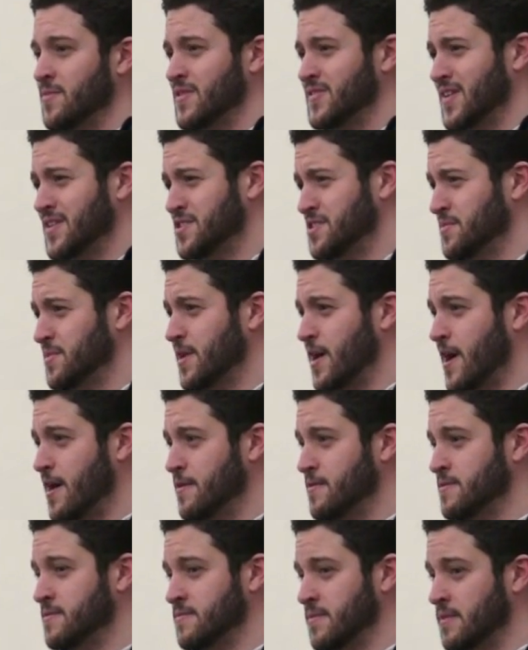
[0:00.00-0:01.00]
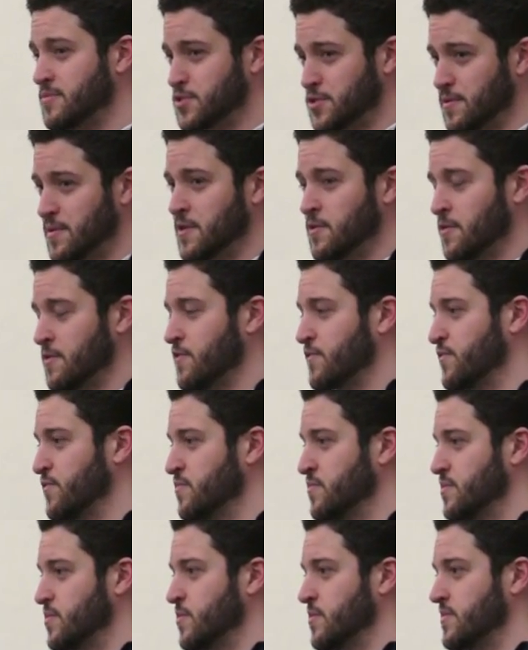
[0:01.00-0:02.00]
but it's actually a bit higher than I'm sure anyone in this
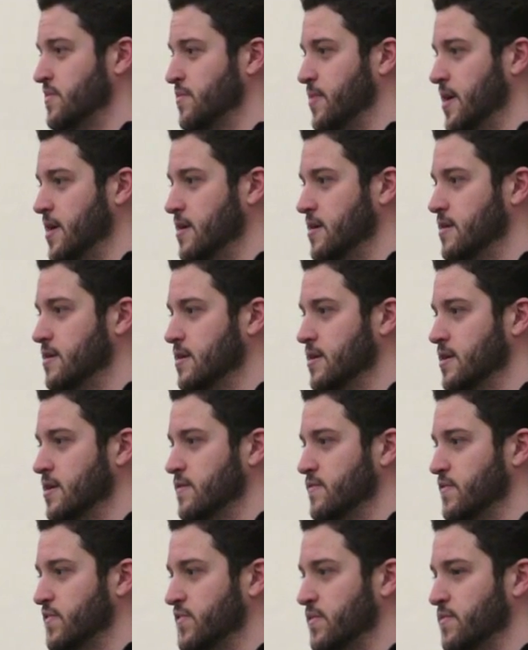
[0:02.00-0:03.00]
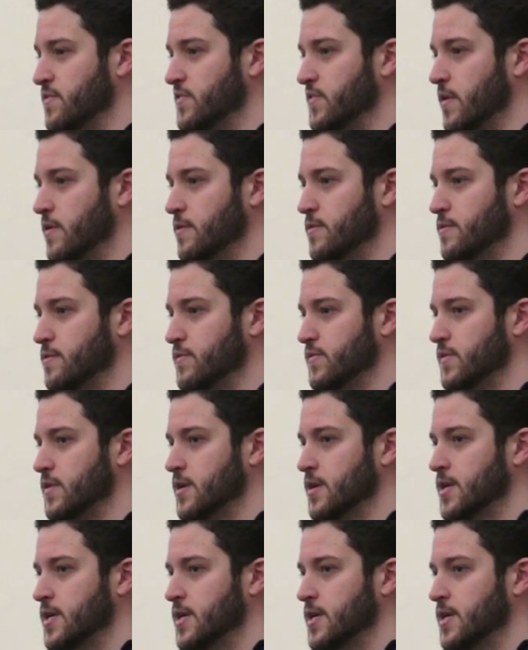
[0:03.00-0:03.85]
room would be willing to pay for some of these articles.